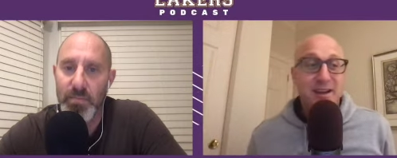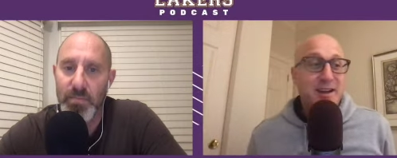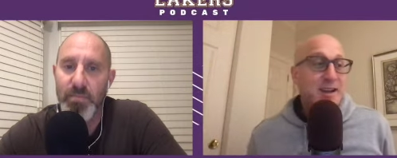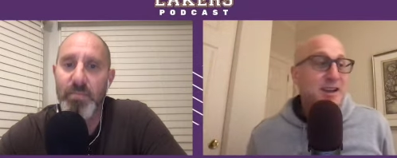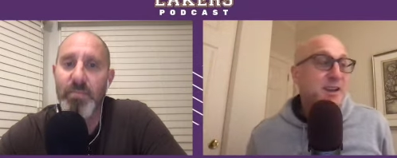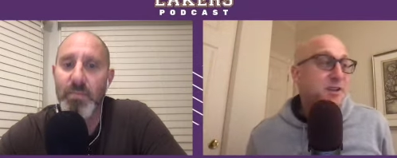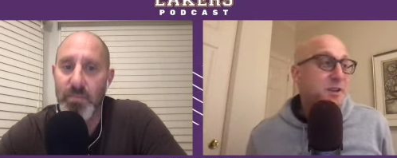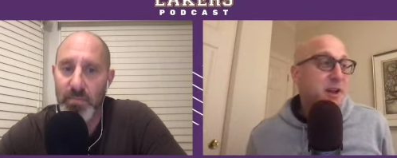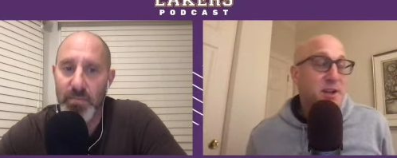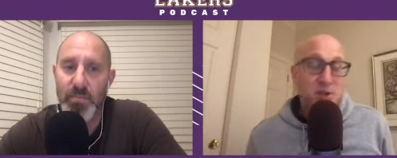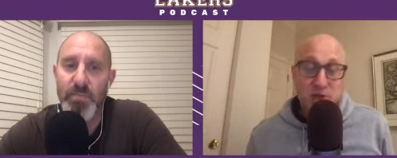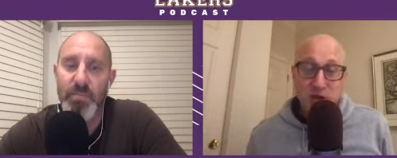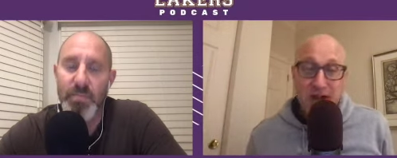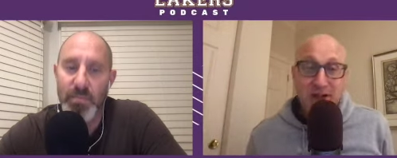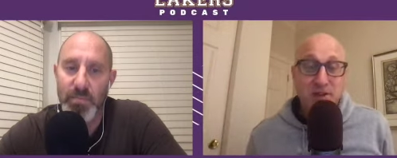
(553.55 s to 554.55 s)
Speaker 1: is a
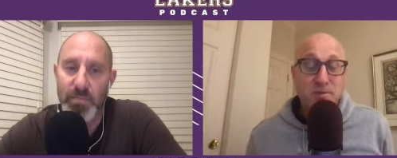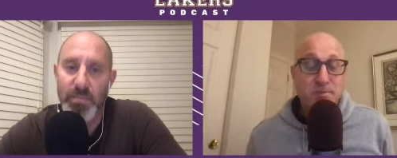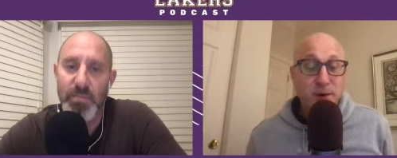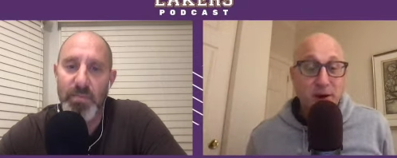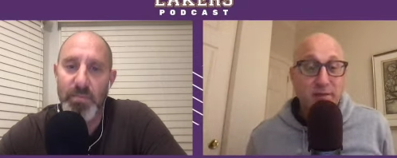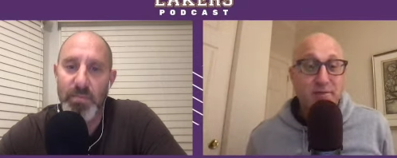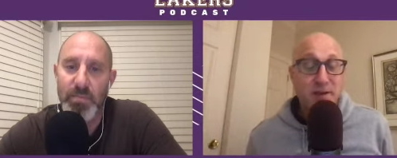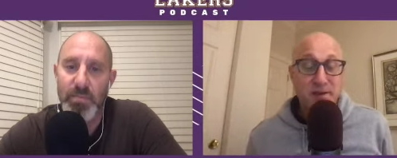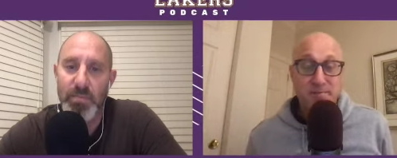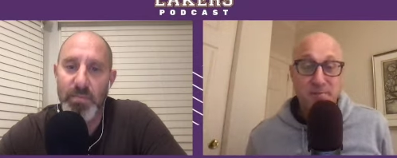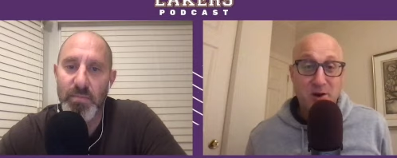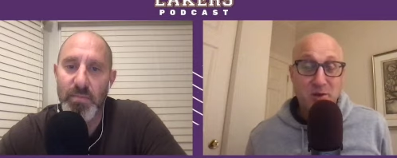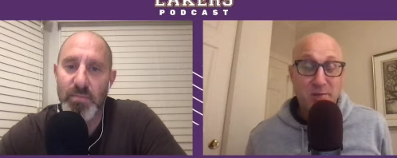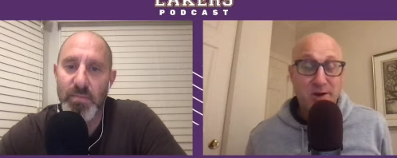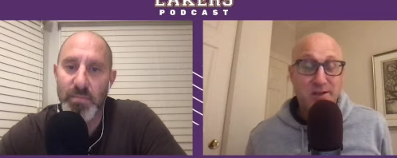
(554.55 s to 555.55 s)
chest puffy
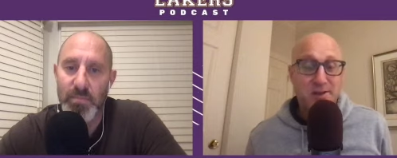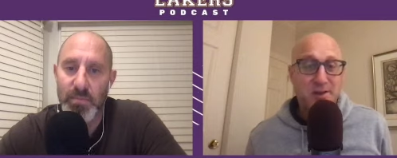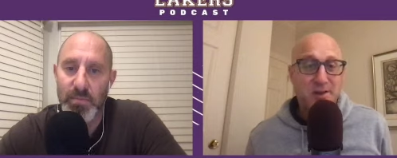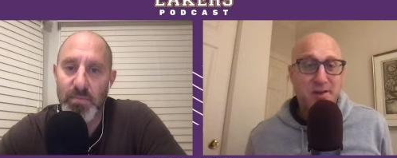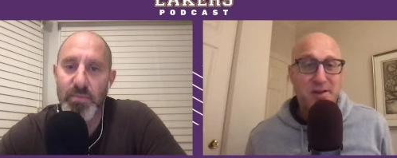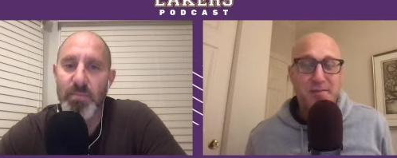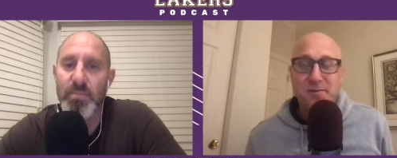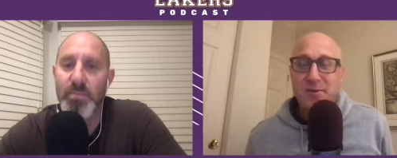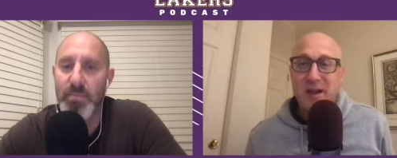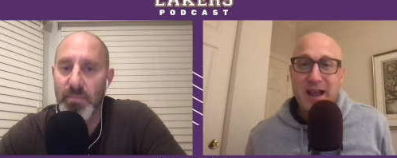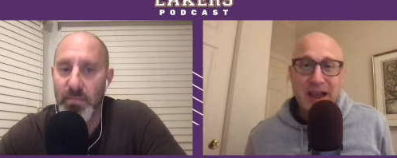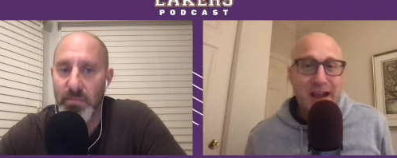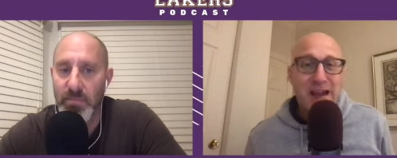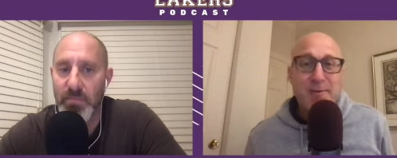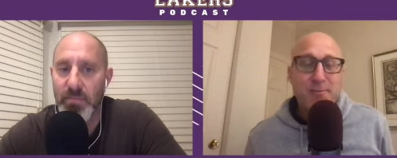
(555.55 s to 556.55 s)
moment for
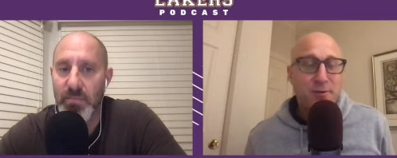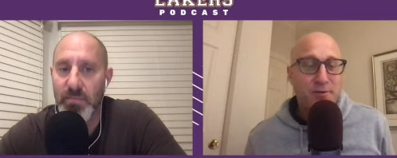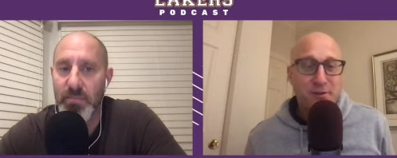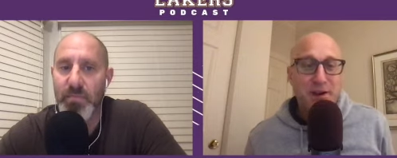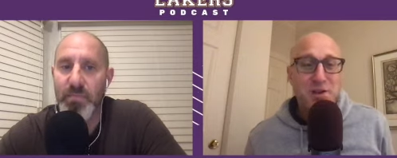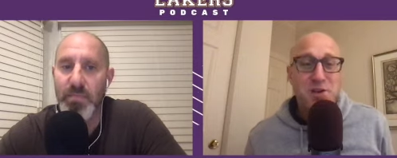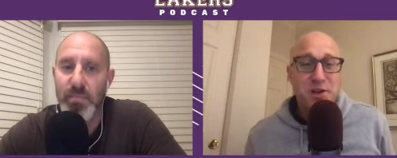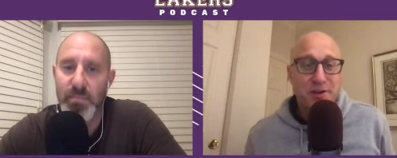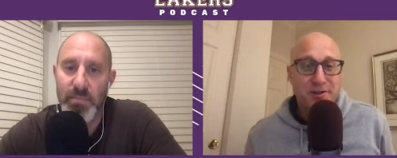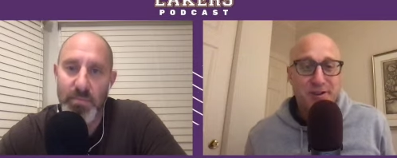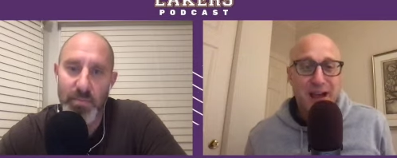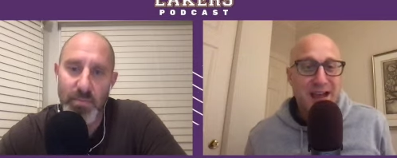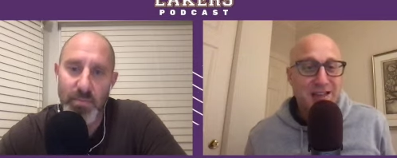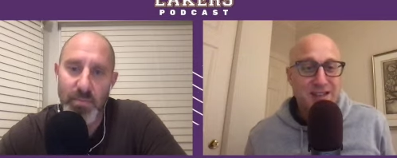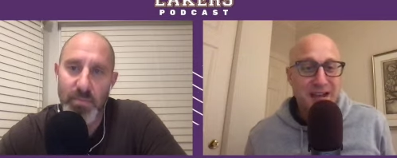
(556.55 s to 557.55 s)
any professional.
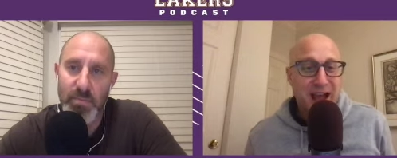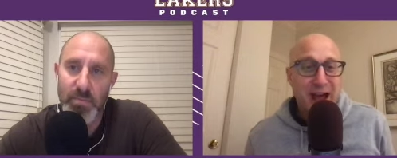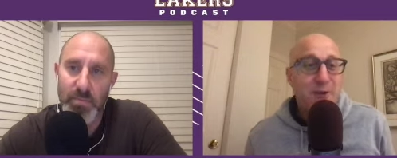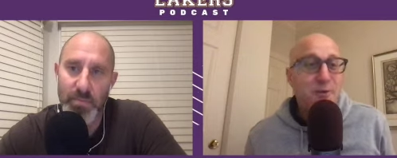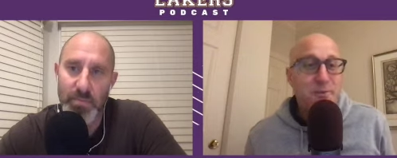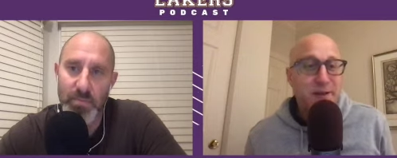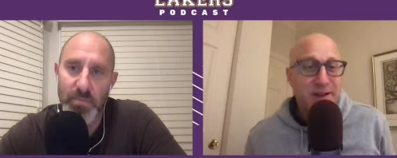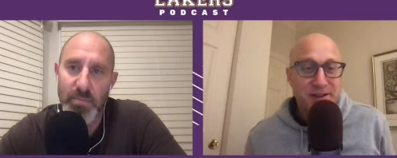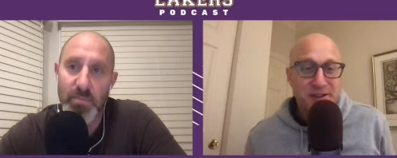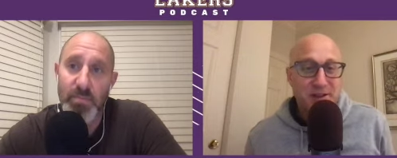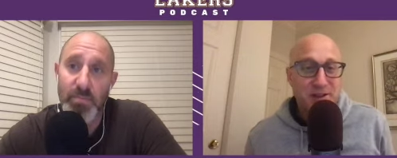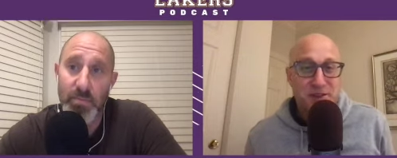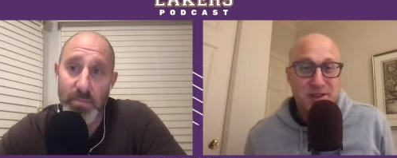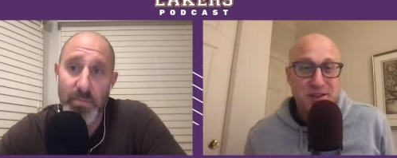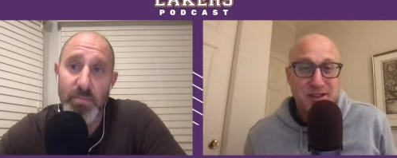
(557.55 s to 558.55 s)
I think I would be
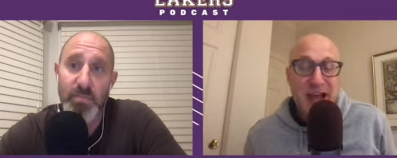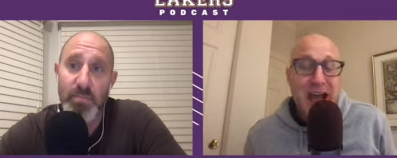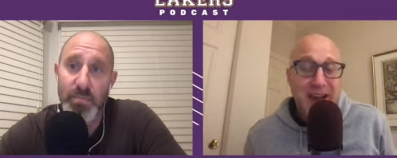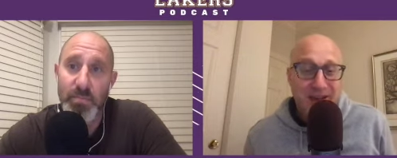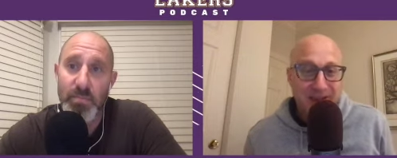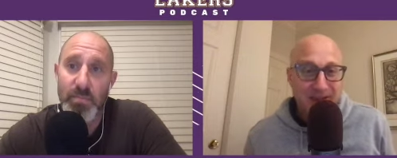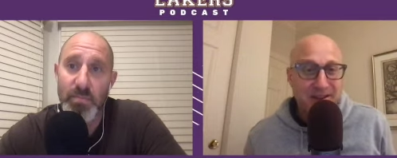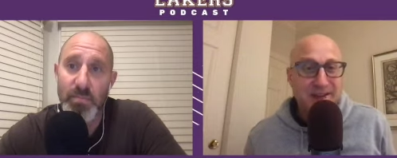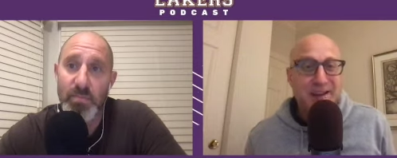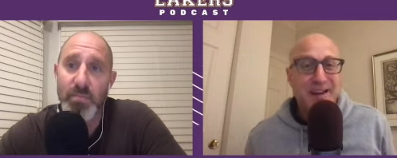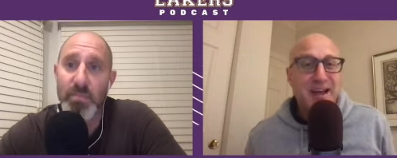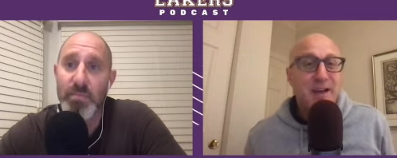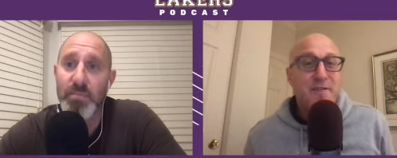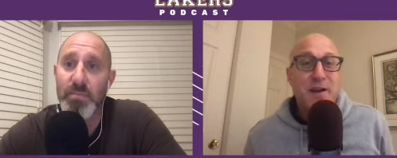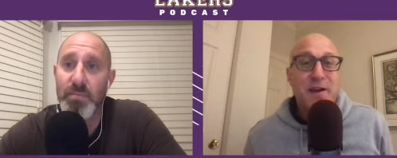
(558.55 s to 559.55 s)
ecstatic
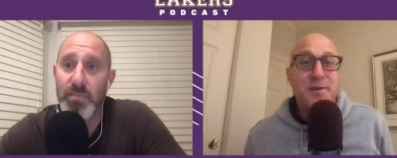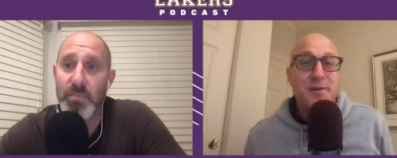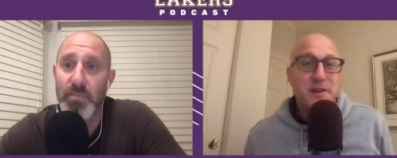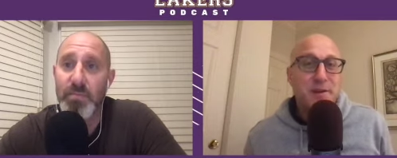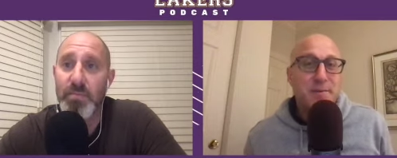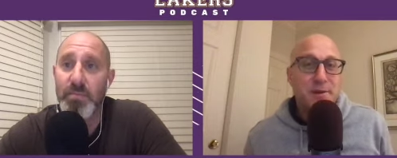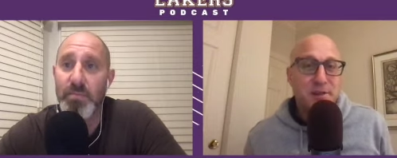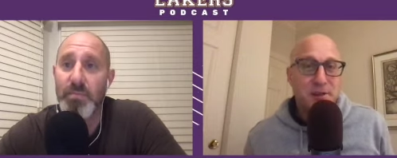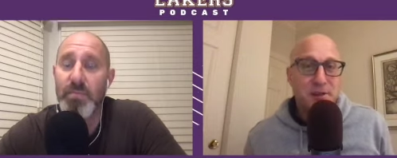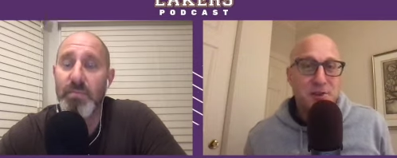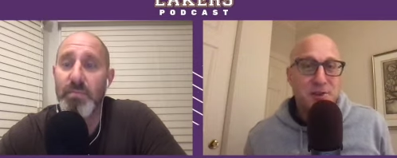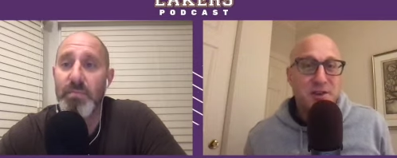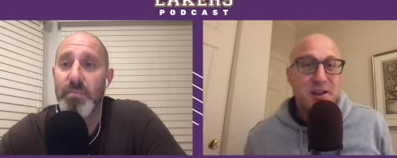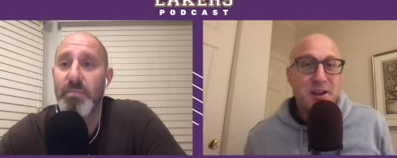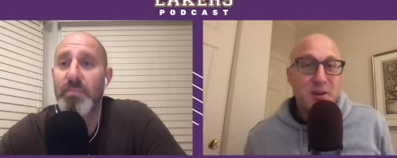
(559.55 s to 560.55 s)
if I was in a
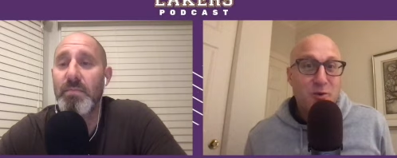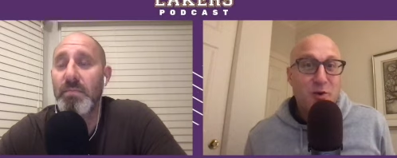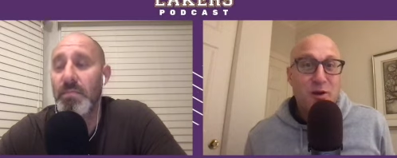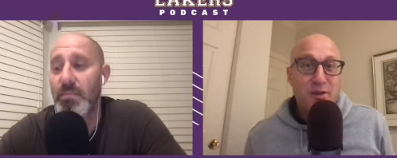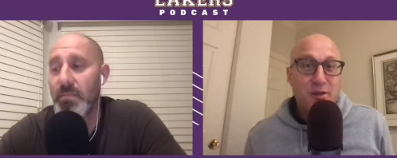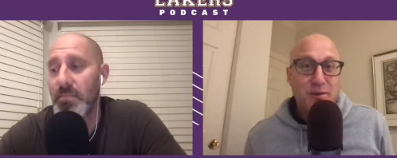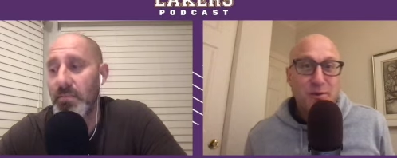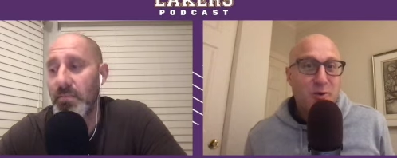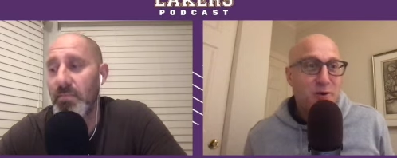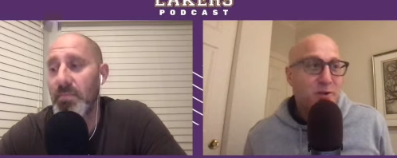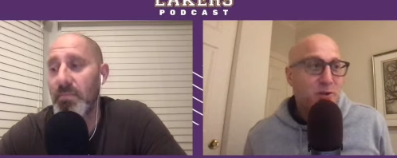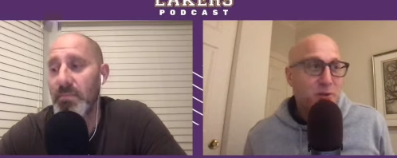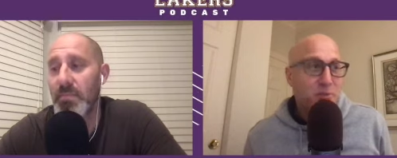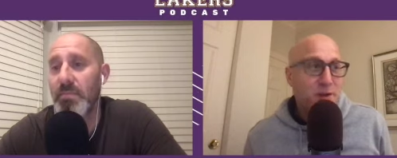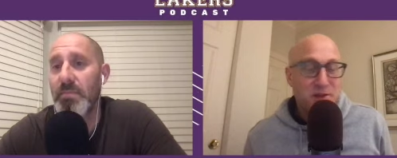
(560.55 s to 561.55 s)
position where
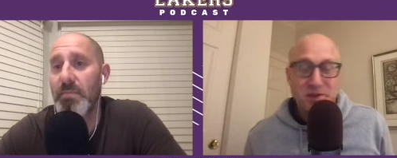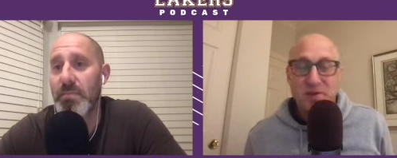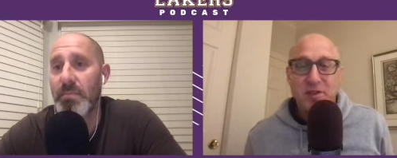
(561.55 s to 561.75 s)
missing